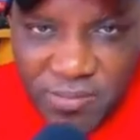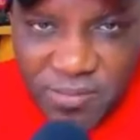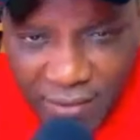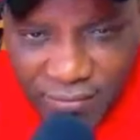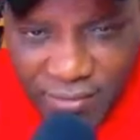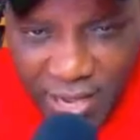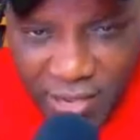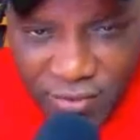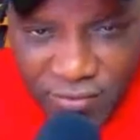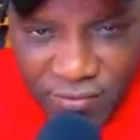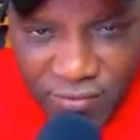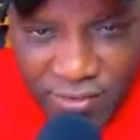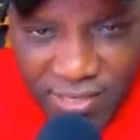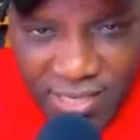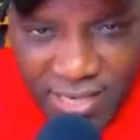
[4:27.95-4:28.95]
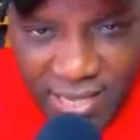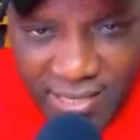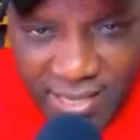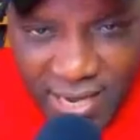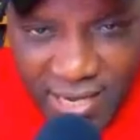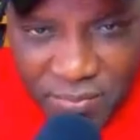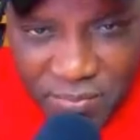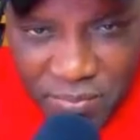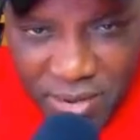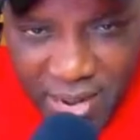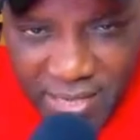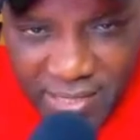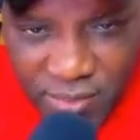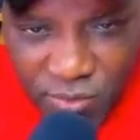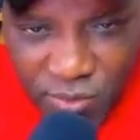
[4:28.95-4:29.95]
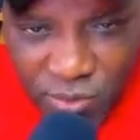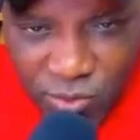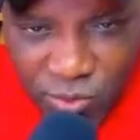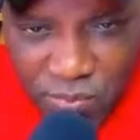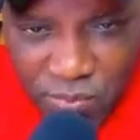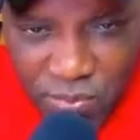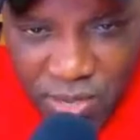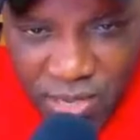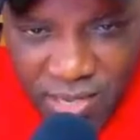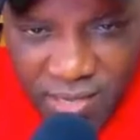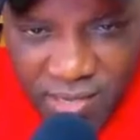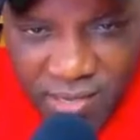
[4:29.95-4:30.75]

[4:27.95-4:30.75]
After you've indicated the price you want to pay